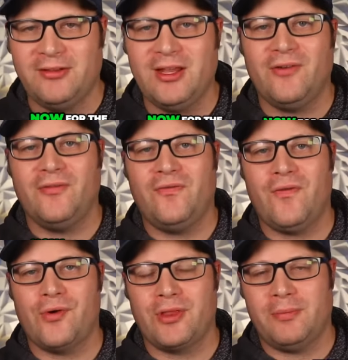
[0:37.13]
Now,
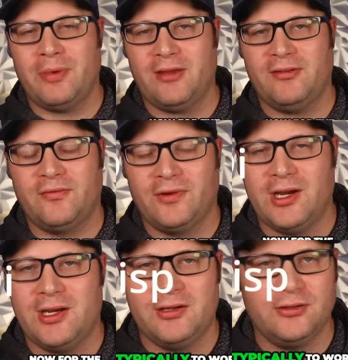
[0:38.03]
for the passive
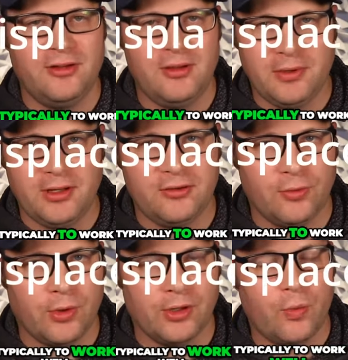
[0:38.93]
radiator typically to
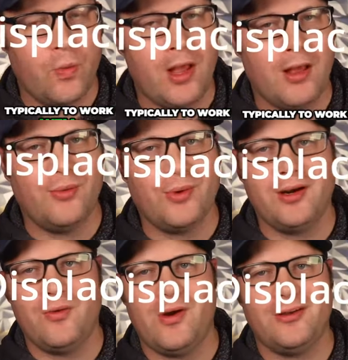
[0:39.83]
work well, we're
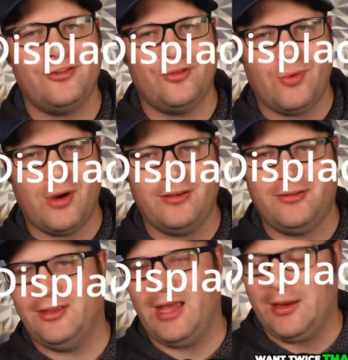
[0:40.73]
going to want
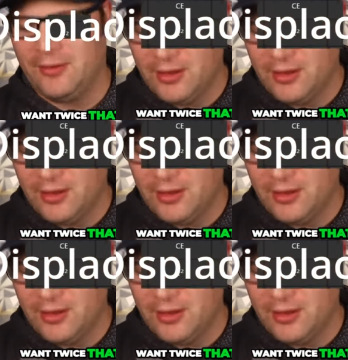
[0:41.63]
twice that.